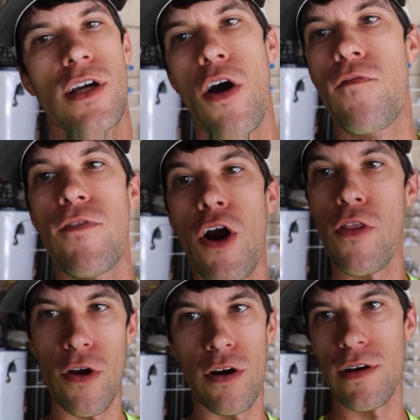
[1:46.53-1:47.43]
go
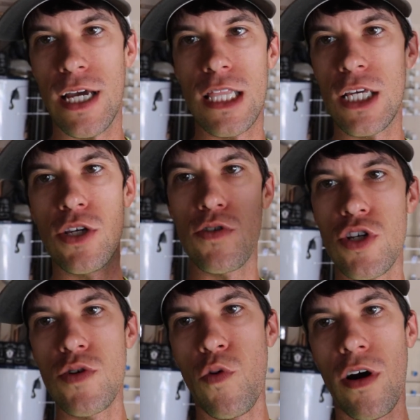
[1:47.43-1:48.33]
further in the
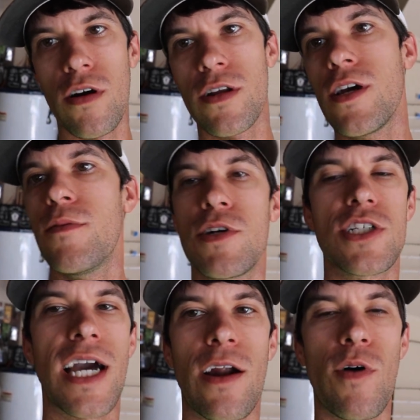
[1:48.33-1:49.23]
YouTube world, but
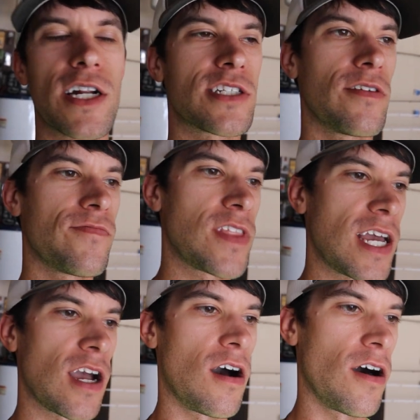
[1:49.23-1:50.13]
you gotta watch the
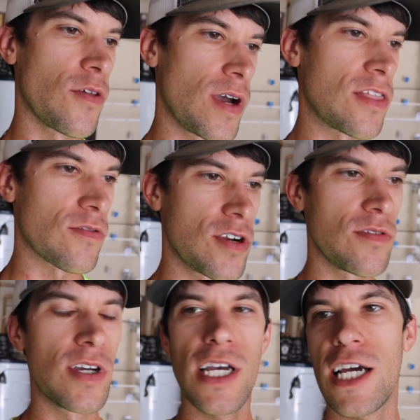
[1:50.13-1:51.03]
thing all the way
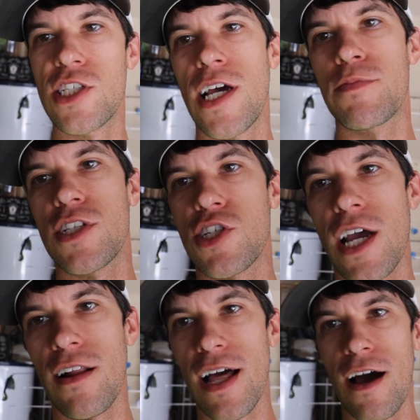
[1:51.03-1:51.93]
through. It just helps the
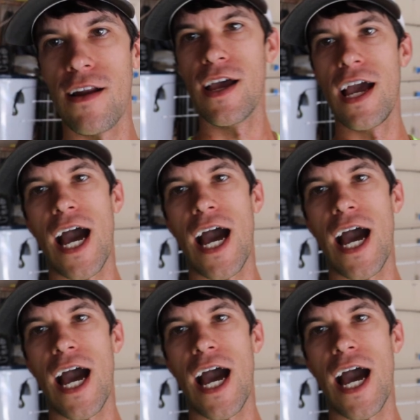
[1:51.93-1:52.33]
channel out.